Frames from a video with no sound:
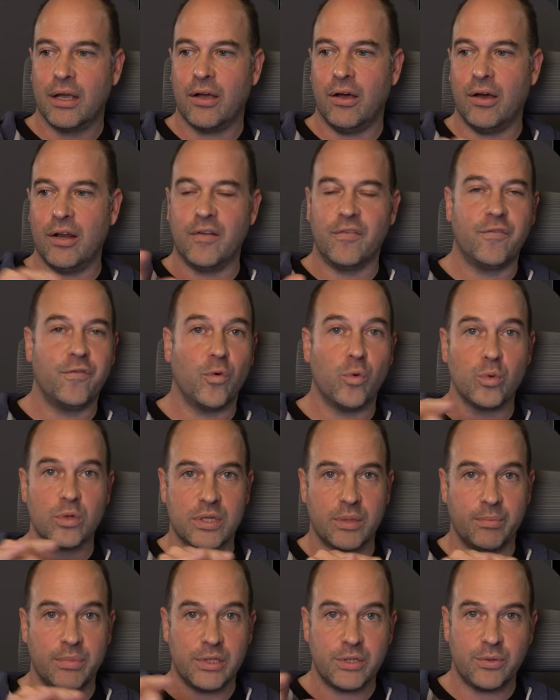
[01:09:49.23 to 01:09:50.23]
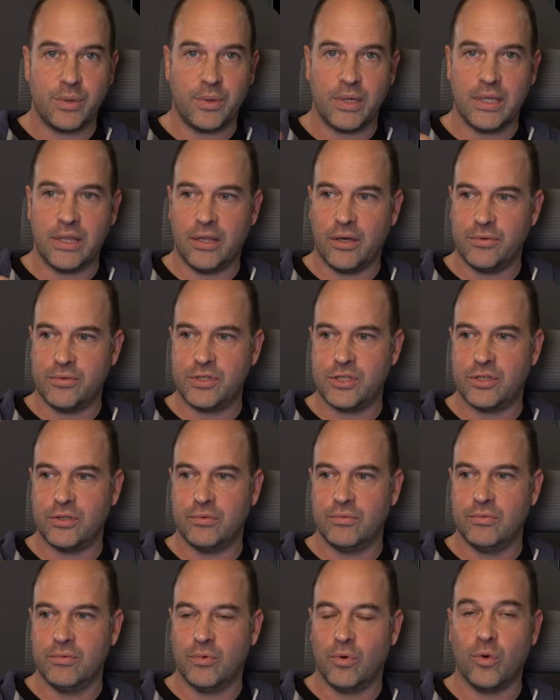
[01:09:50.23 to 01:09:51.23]
kind of falls in between those two
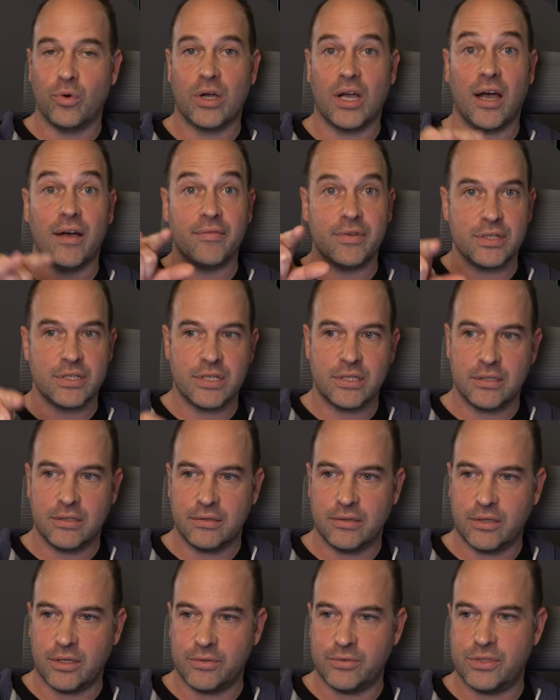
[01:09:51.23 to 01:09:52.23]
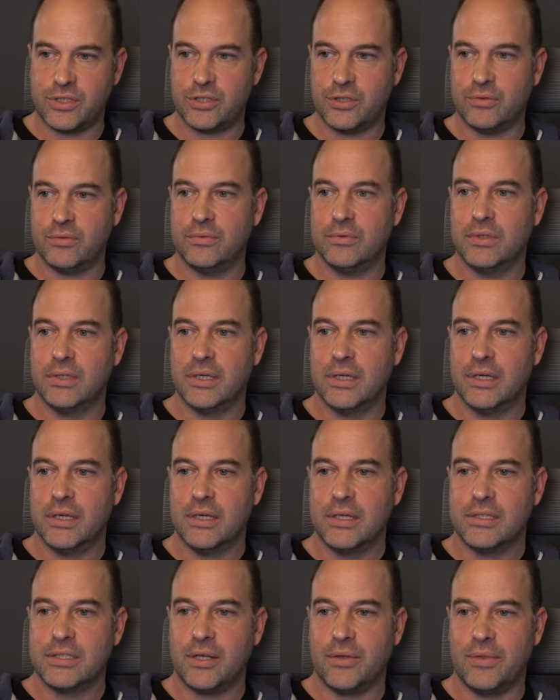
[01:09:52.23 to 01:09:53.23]
or covers those two.
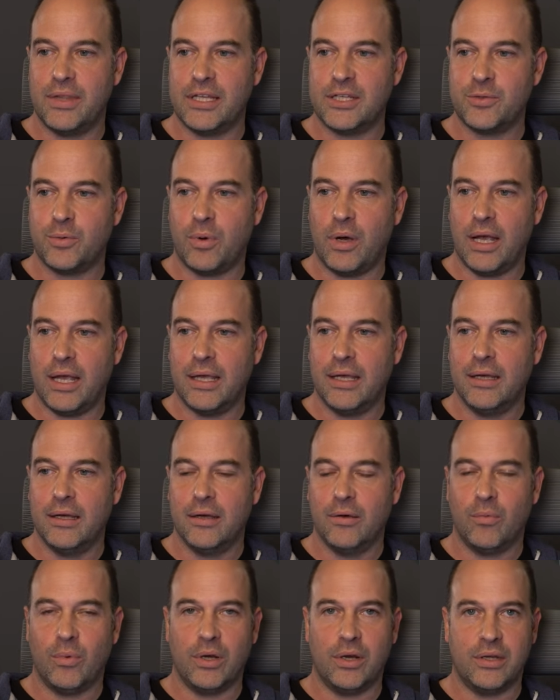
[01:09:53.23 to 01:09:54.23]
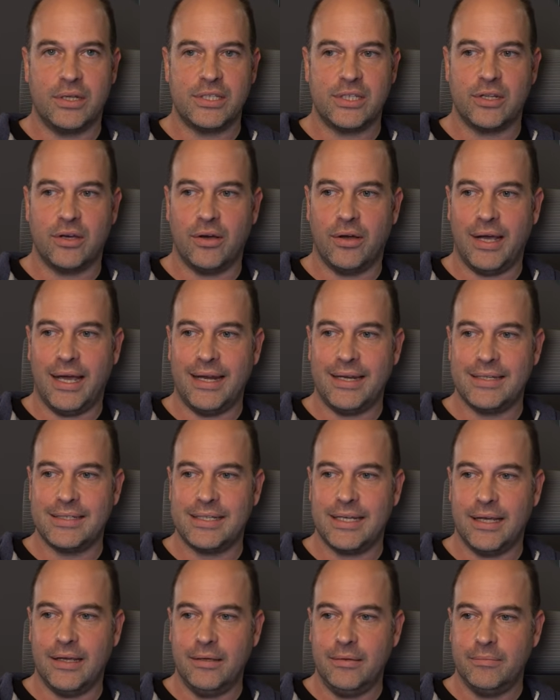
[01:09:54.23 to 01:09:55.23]
So this way, when I start
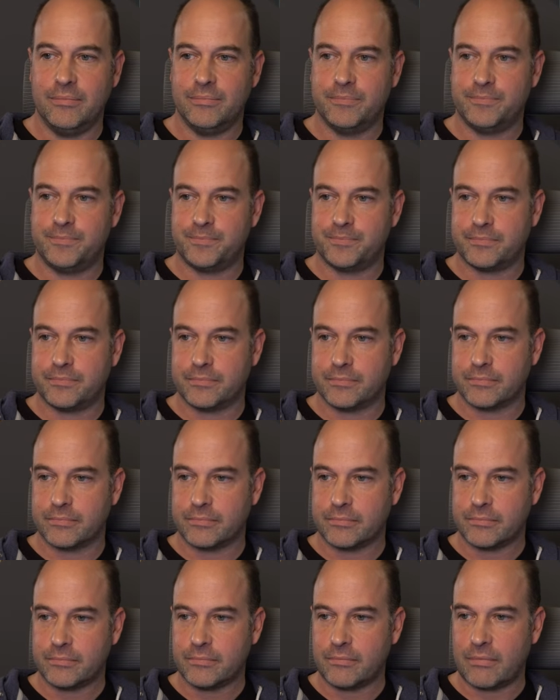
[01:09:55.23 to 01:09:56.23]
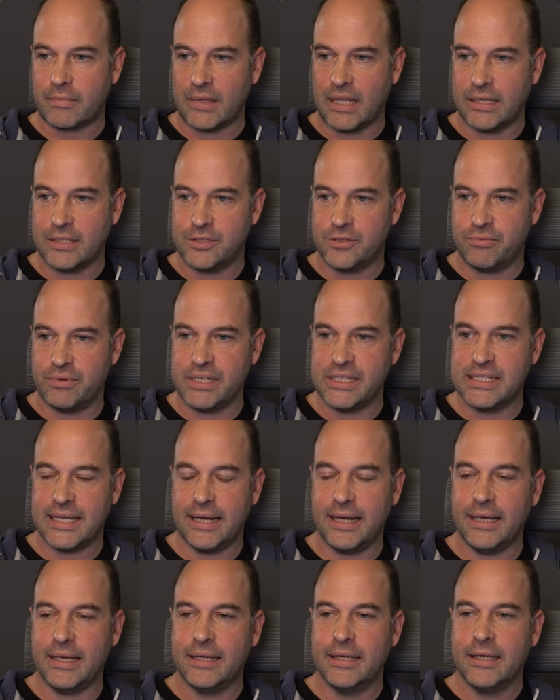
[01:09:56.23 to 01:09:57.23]
editing, let's reset
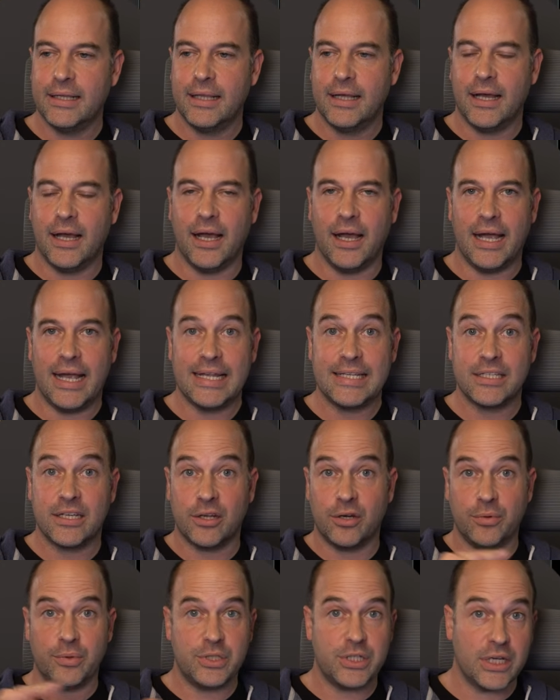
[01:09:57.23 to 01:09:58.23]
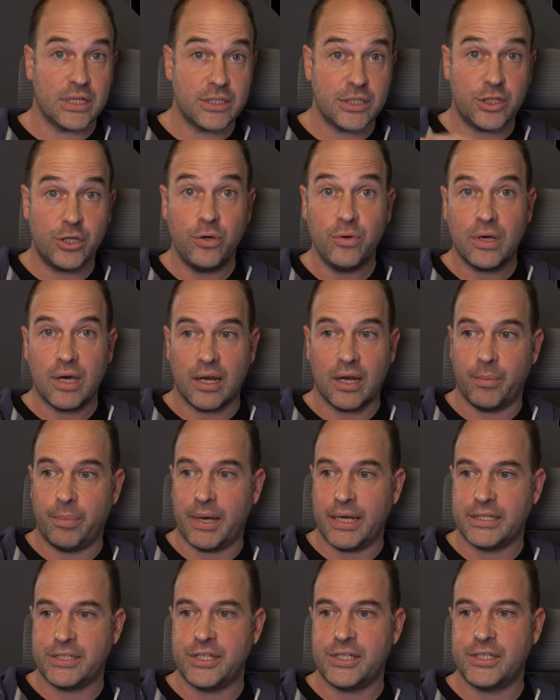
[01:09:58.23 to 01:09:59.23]
it. It's going to adjust two color
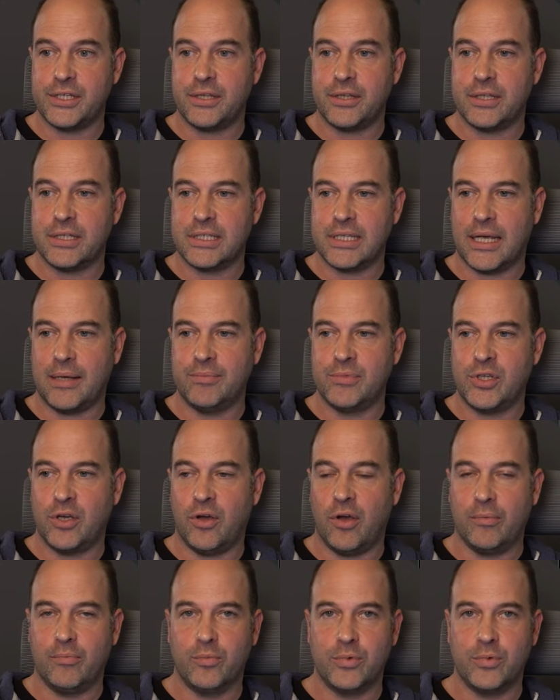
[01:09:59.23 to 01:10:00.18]
patches at the same time,